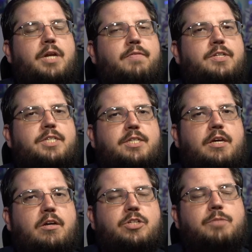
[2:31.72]
But even
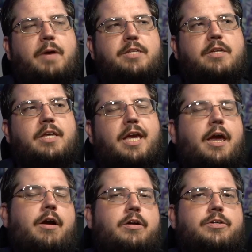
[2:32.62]
still, just based on the
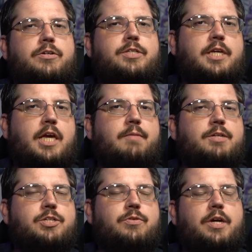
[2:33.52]
characters, the
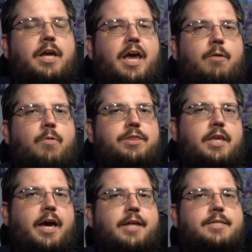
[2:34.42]
chemistry, and what
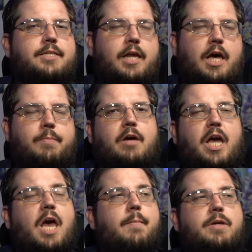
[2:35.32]
they had set up,
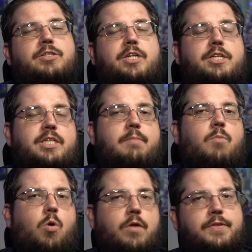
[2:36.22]
I am interested to see
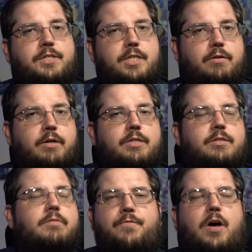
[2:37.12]
more of the series.
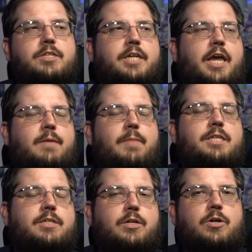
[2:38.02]
It follows a guy that
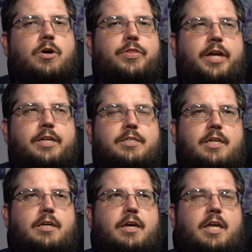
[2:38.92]
meets a girl that is
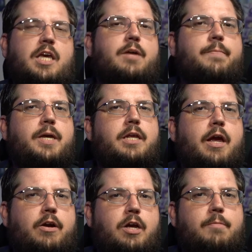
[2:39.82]
an
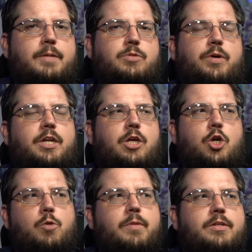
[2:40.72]
intermediary between
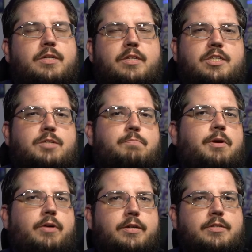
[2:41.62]
humans and
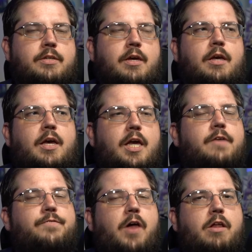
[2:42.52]
spirits and
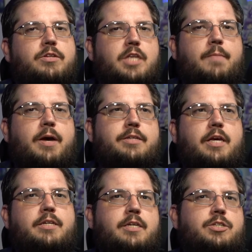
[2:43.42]
it follows them as
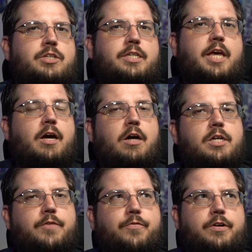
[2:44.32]
they essentially take on
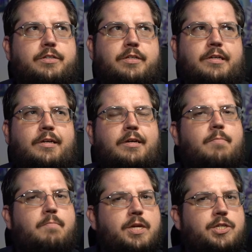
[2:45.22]
different
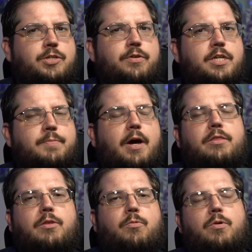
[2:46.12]
mysteries
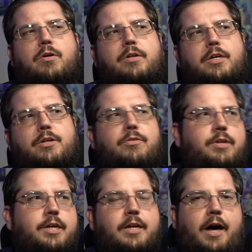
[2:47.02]
about the world,
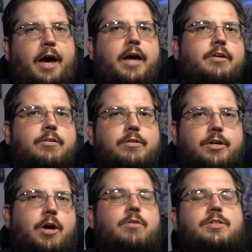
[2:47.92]
including an idol
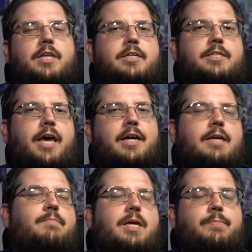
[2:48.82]
ghost that is
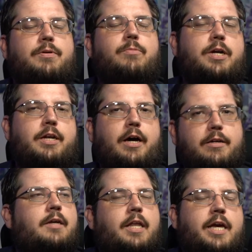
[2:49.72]
attacking people and
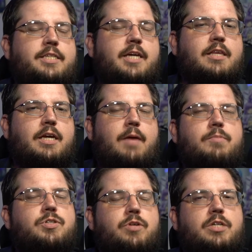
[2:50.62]
whatnot. And like I said, the
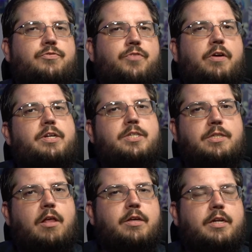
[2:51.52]
chemistry is very
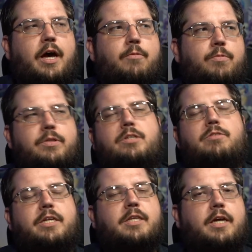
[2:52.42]
solid. I really do
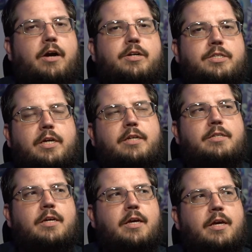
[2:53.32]
like the character
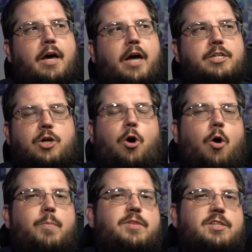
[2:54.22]
designs. I just
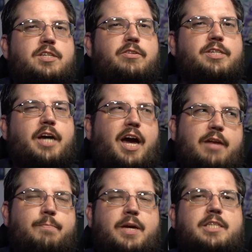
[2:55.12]
hope that the series kind
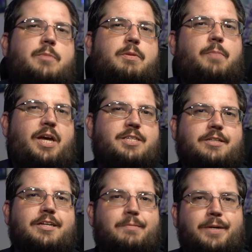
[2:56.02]
of picks up the pace a
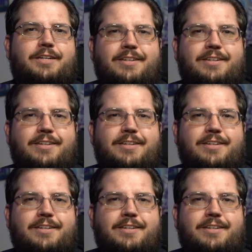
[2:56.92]
little bit.